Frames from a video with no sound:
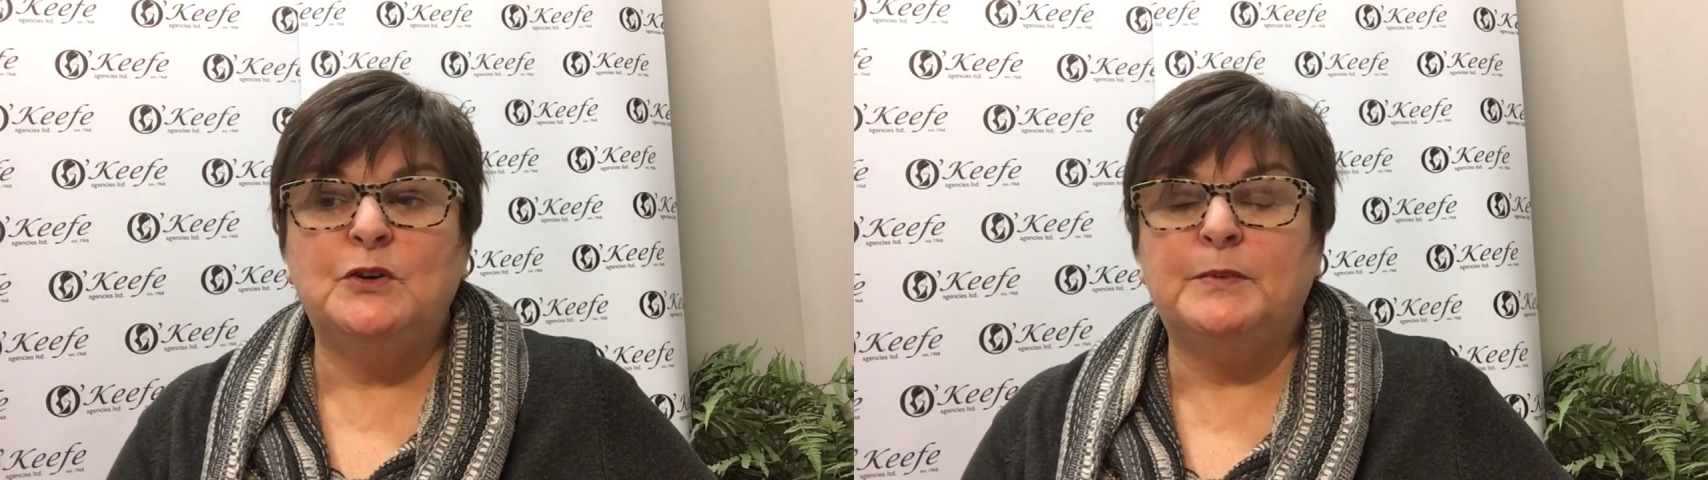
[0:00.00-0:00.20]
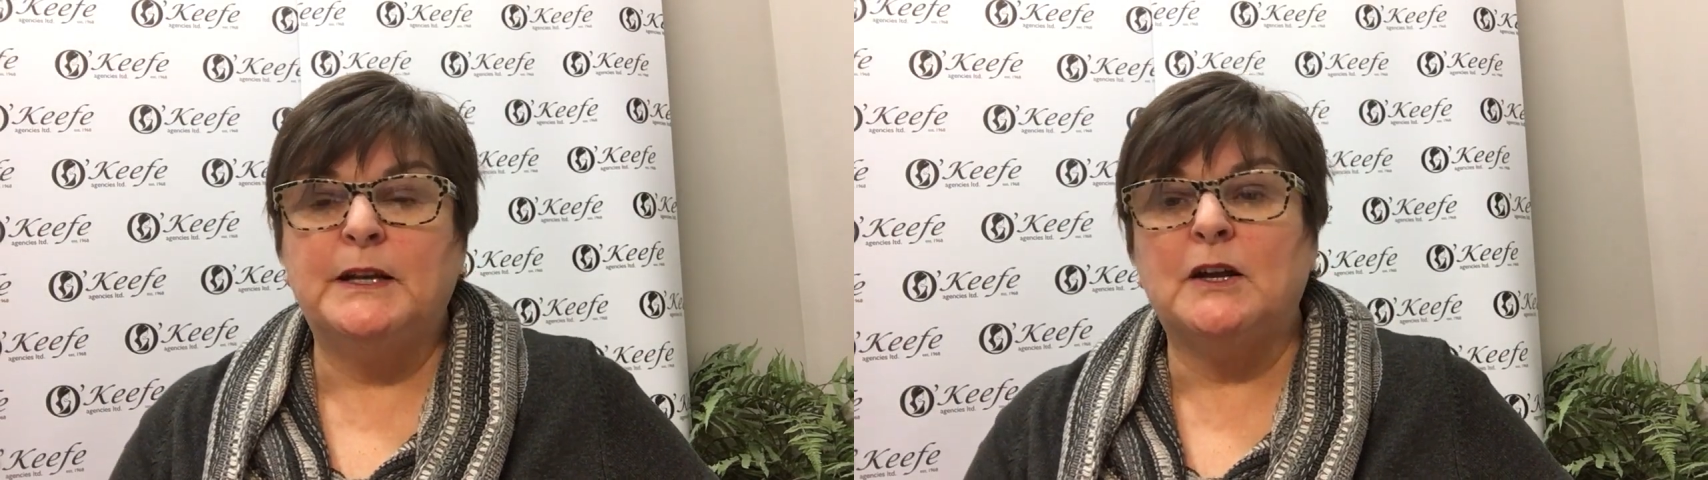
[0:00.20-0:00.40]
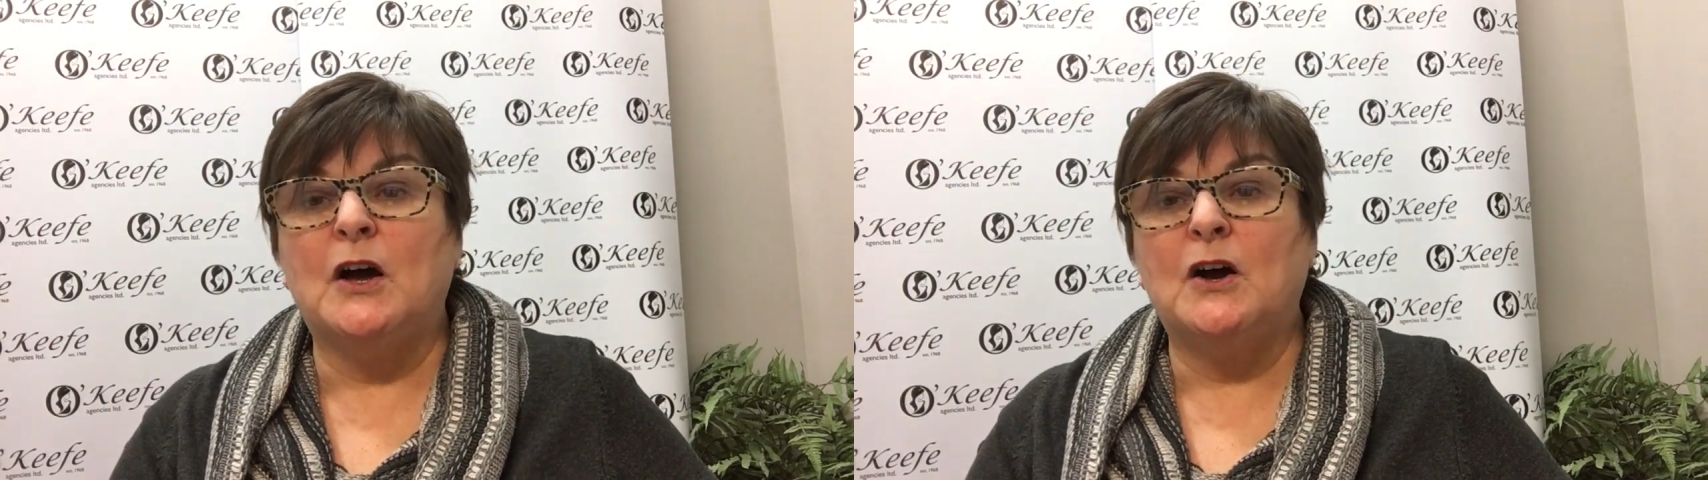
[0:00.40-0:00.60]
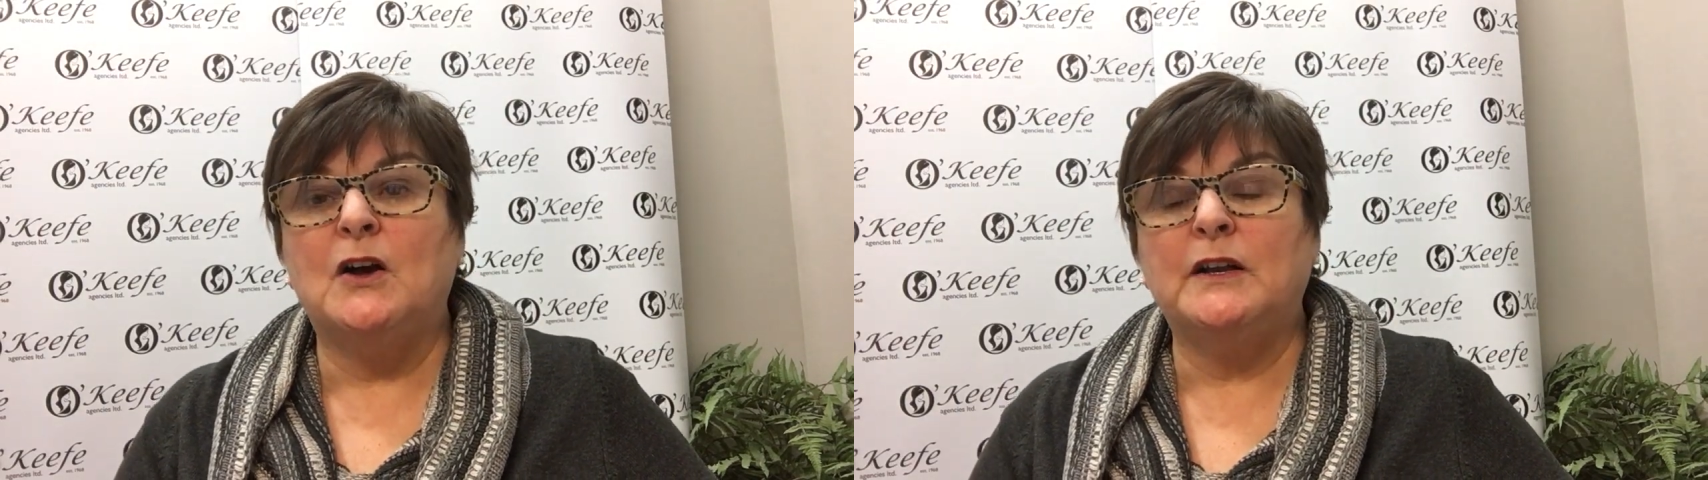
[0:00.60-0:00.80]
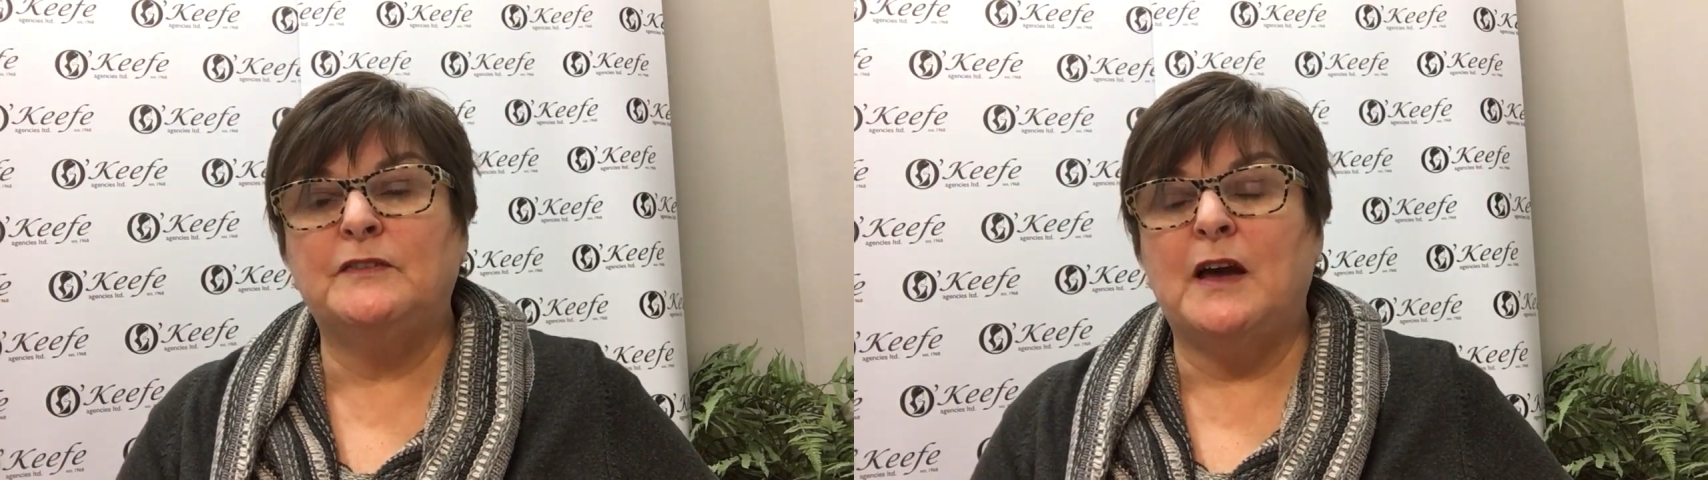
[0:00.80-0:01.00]
but it
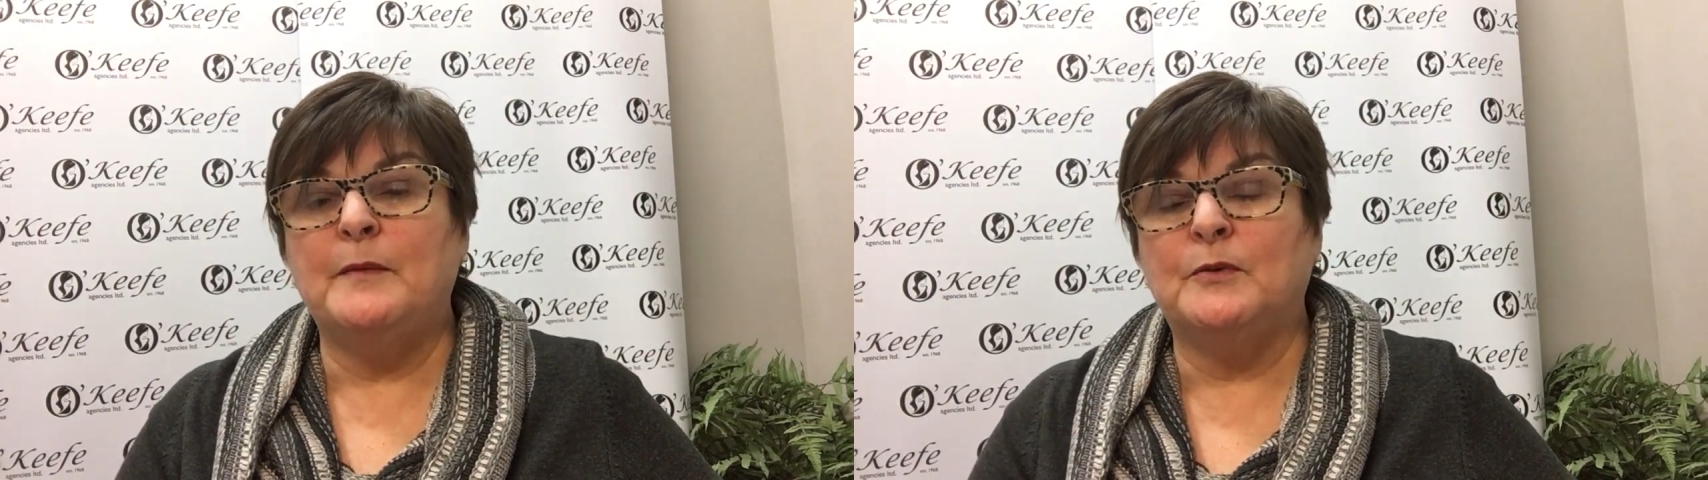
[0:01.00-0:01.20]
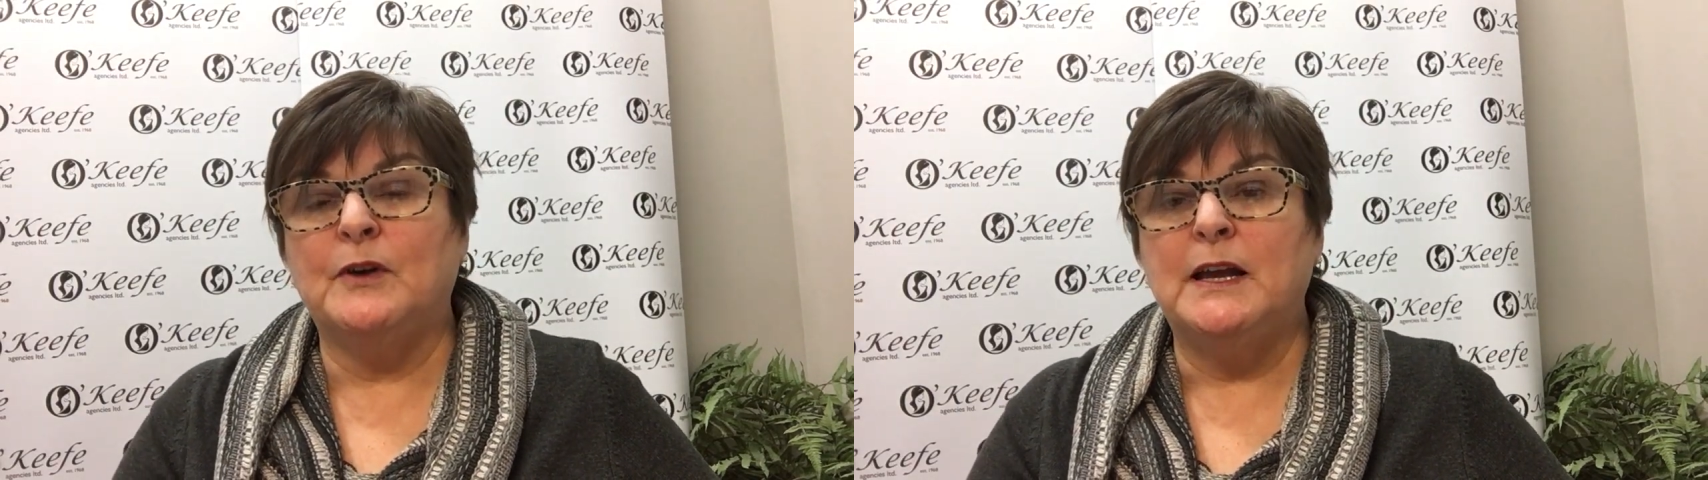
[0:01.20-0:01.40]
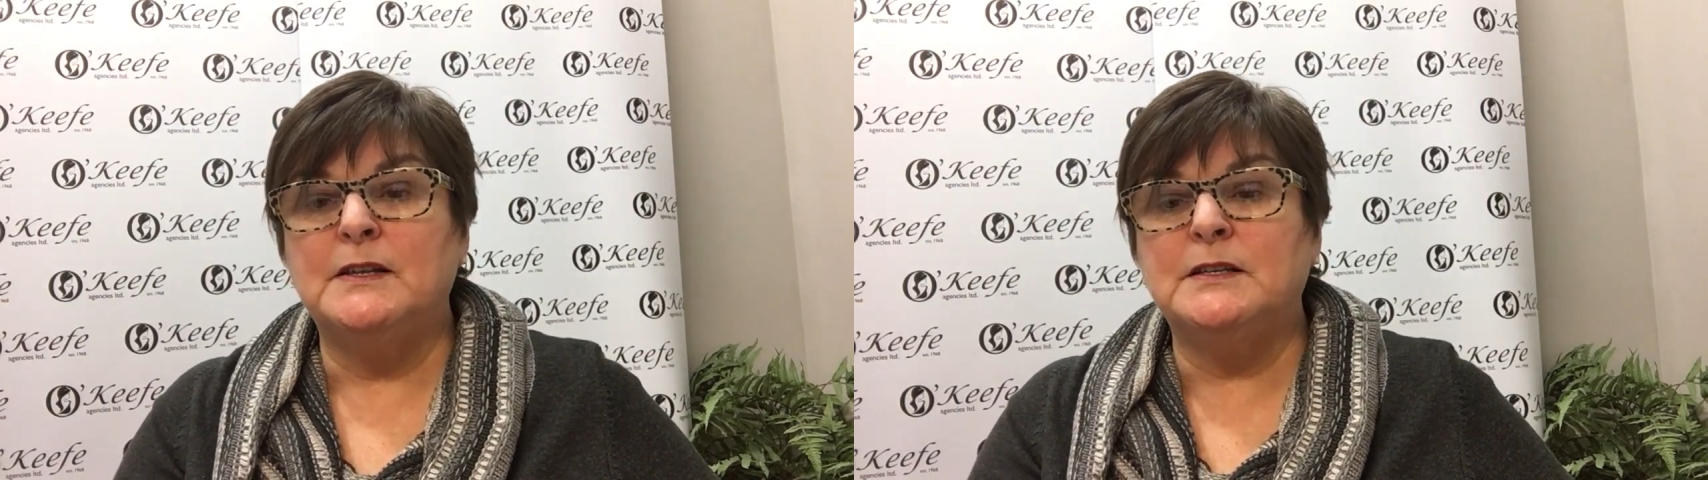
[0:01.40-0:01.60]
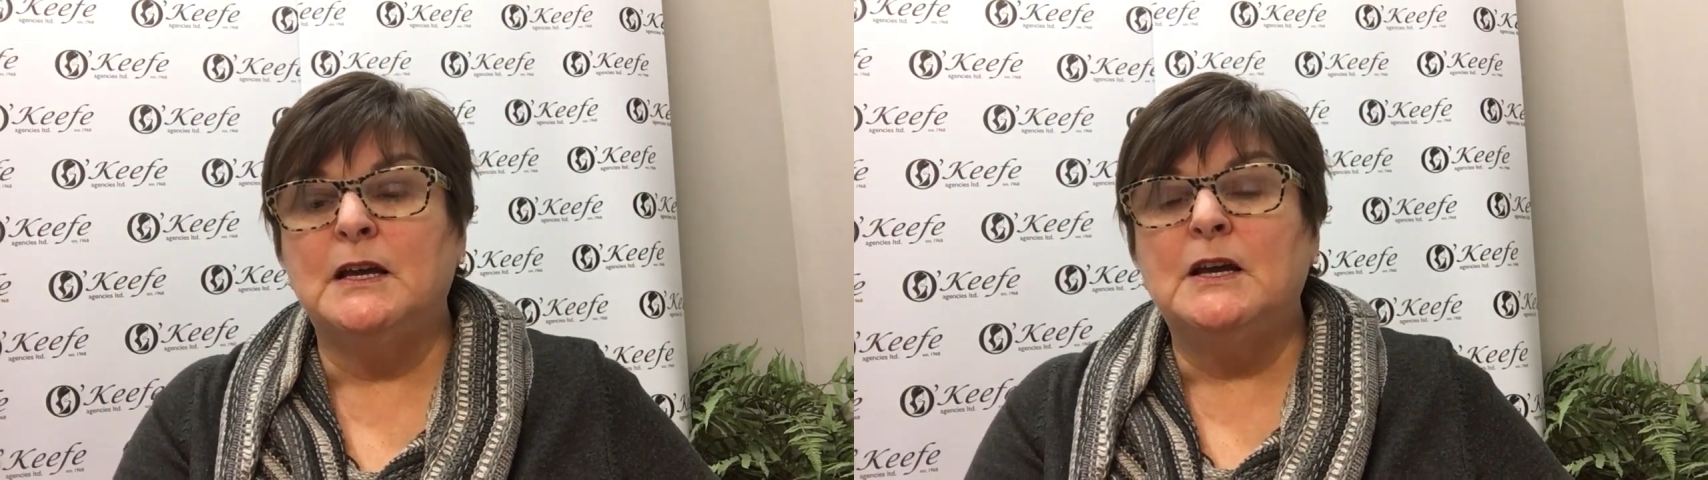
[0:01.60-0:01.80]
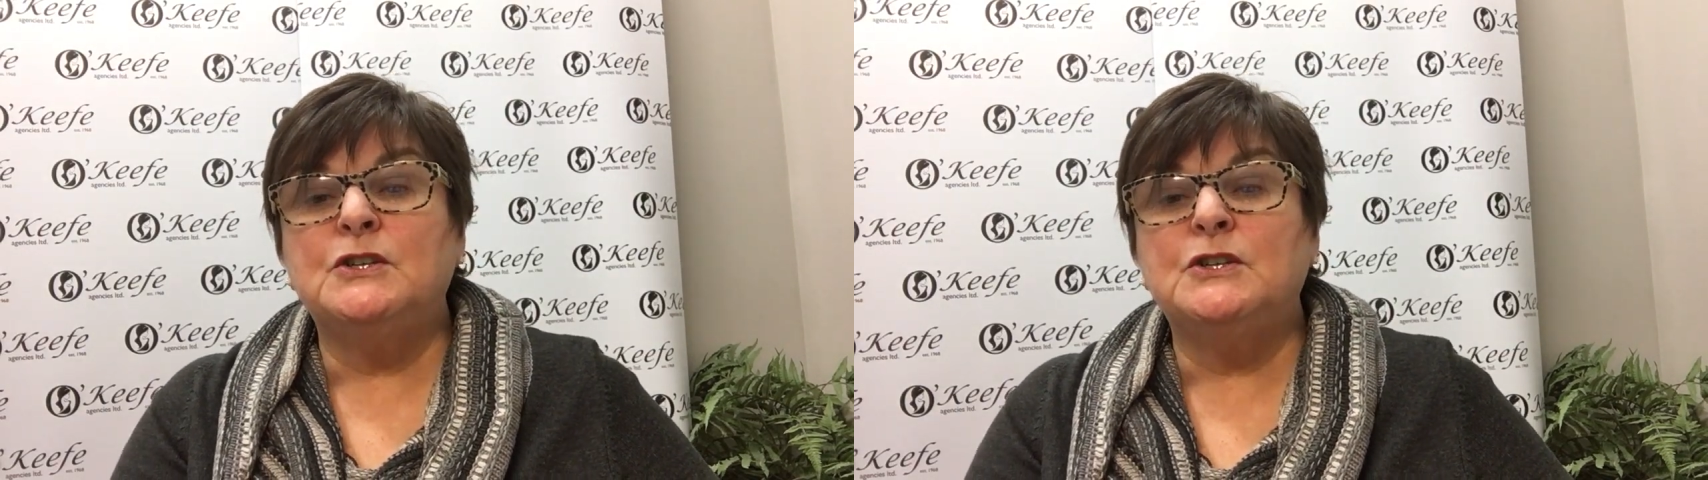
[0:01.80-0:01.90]
all evaporates